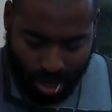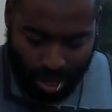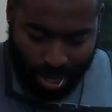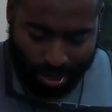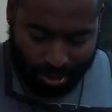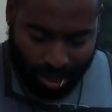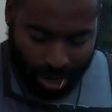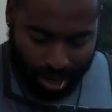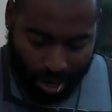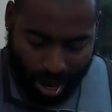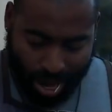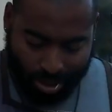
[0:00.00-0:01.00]
as, they,
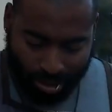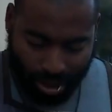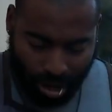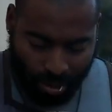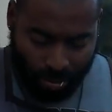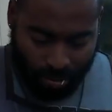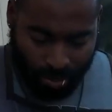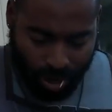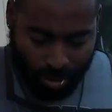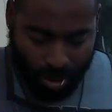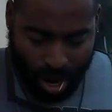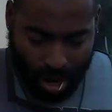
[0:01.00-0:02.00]
as though they
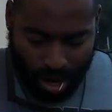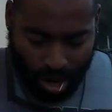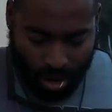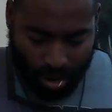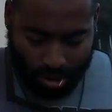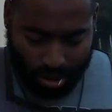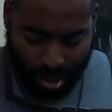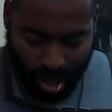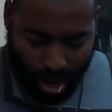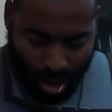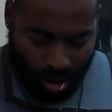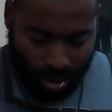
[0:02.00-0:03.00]
were not hers.
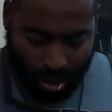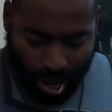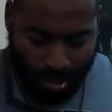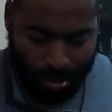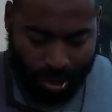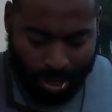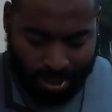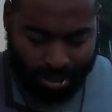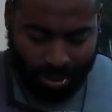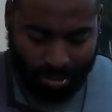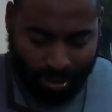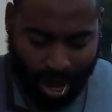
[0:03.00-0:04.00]
Her labor is
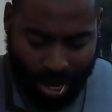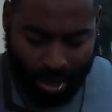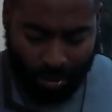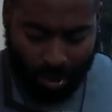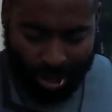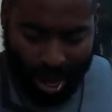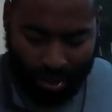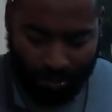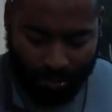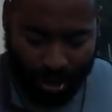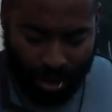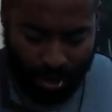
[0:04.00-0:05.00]
in vain without
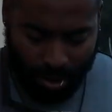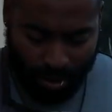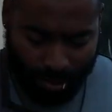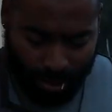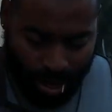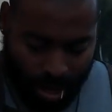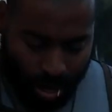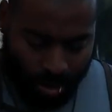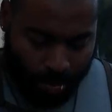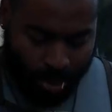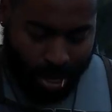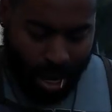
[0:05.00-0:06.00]
fear,
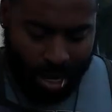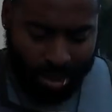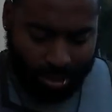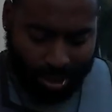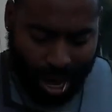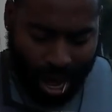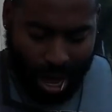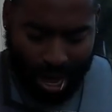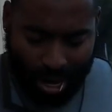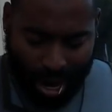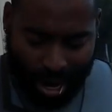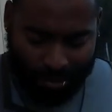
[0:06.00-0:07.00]
because
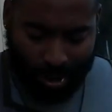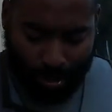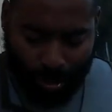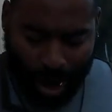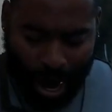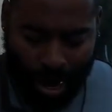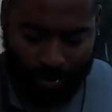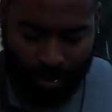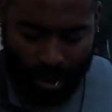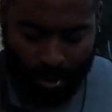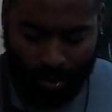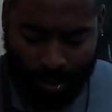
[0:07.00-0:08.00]
God hath deprived her of